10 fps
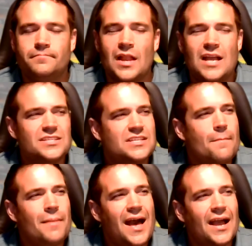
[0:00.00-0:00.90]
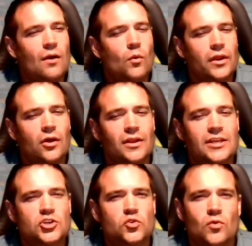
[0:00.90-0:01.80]
I just got back. I went on a
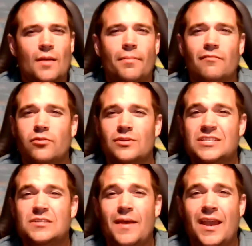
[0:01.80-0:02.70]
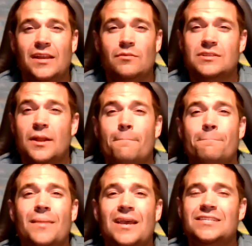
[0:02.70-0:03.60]
trip. I flew to Spain. It was an
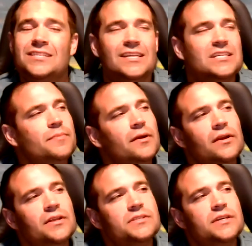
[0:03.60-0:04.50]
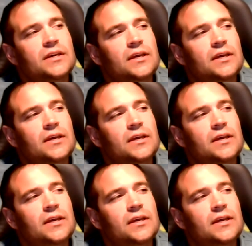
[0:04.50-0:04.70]
amazing experience.